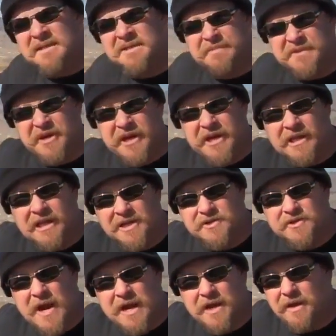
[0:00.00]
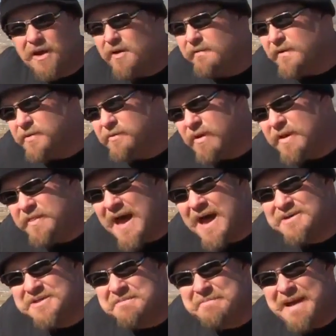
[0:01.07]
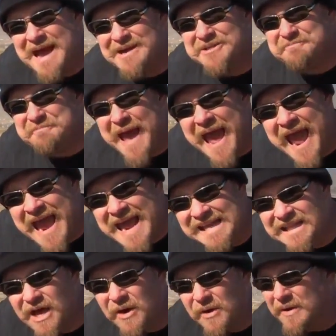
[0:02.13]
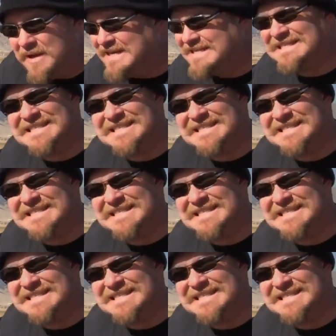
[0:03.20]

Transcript: This particular truck, over 3,000 pounds payload.